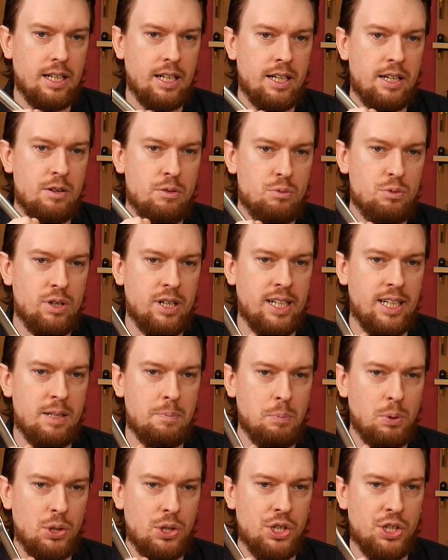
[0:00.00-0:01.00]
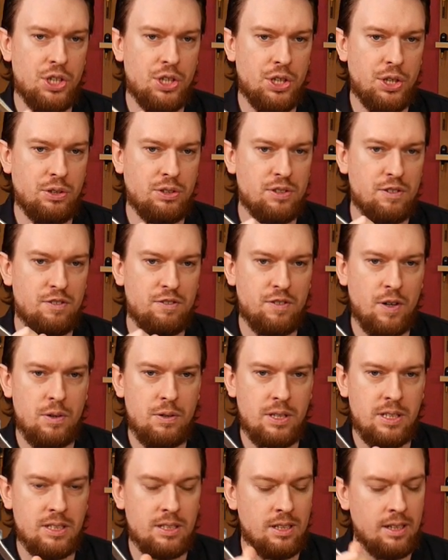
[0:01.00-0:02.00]
And it really pushes you to
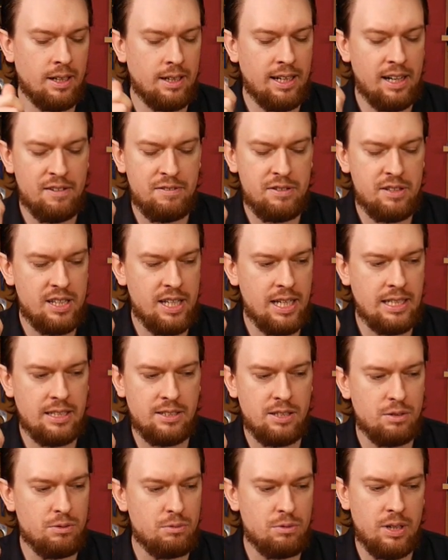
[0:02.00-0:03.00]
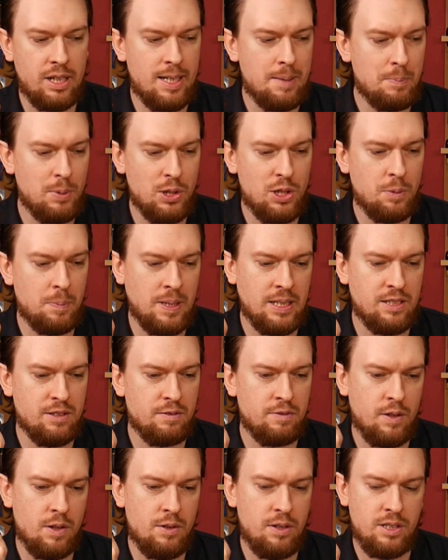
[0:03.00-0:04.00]
focus. And I love things that really push me to
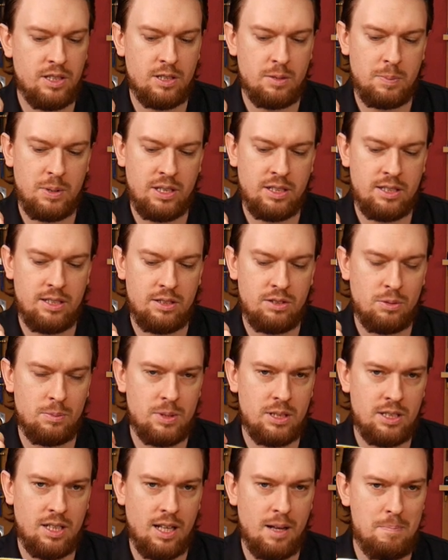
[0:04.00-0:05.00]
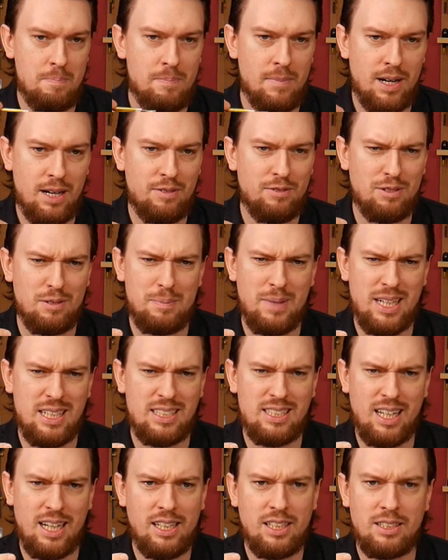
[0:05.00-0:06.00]
focus because it's almost like mindful
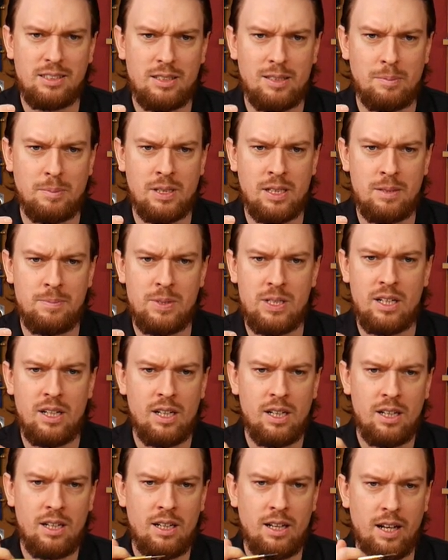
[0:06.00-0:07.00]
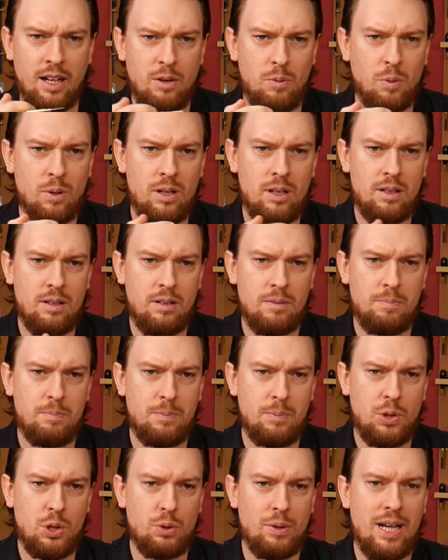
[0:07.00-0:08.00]
meditation sometimes. Like one of the
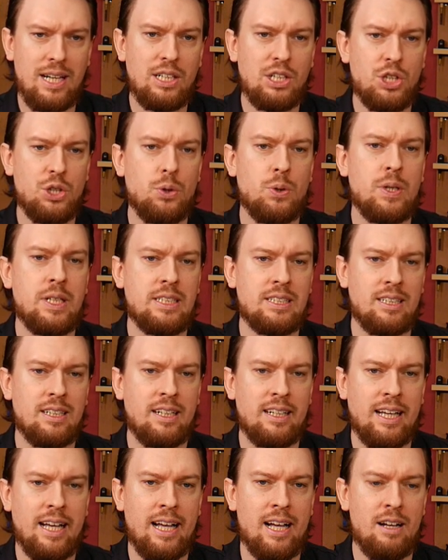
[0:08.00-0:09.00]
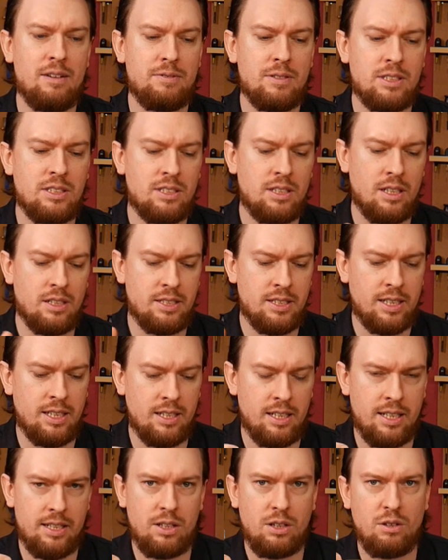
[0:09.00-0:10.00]
great joys that I have in starting
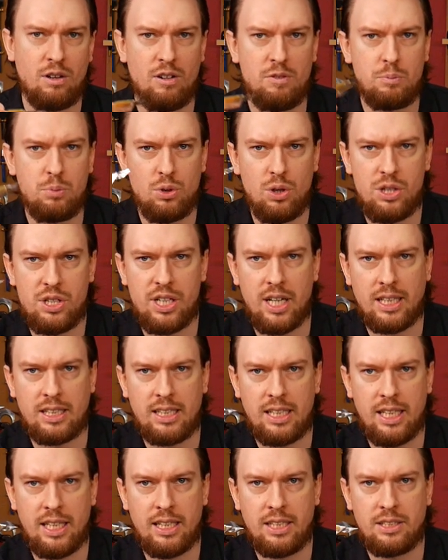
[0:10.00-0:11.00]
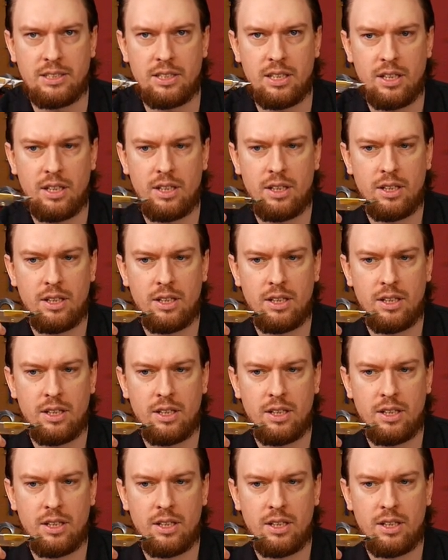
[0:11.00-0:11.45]
a leathercraft project is